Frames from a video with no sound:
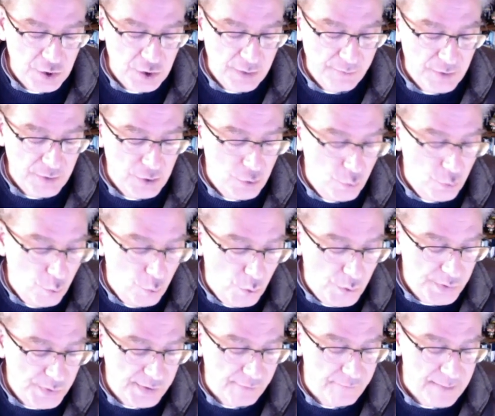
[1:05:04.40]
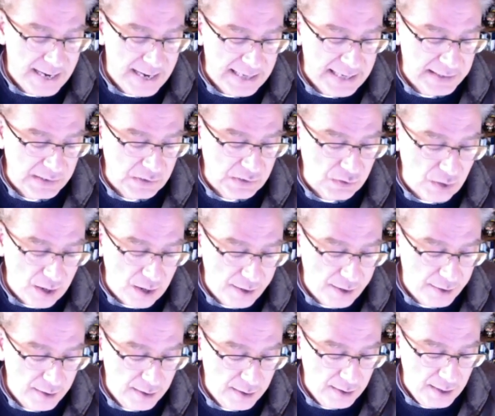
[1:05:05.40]
of the tools of mass
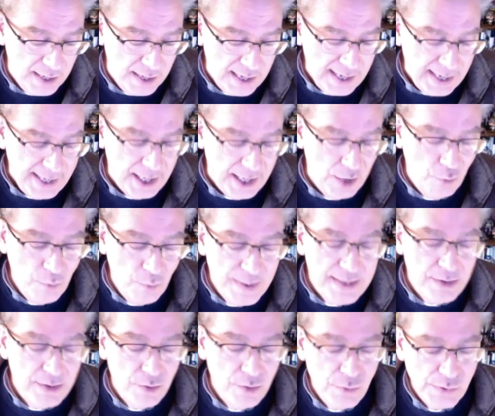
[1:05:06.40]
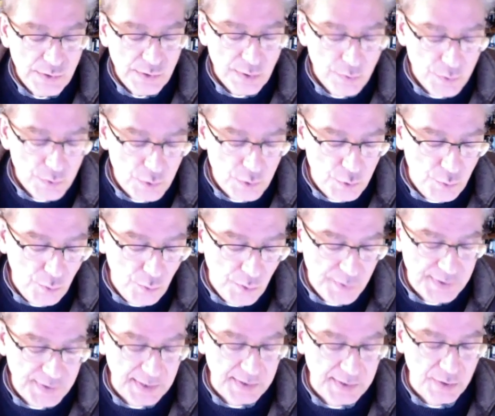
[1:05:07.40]
slaughter, and we use those
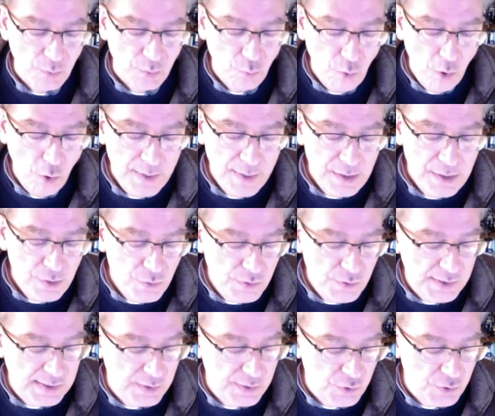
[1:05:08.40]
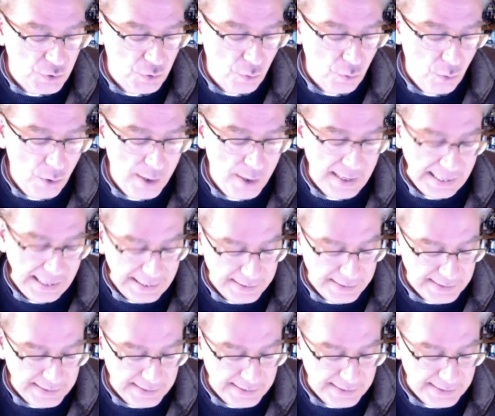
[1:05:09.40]
tools as the Roman used his sword and his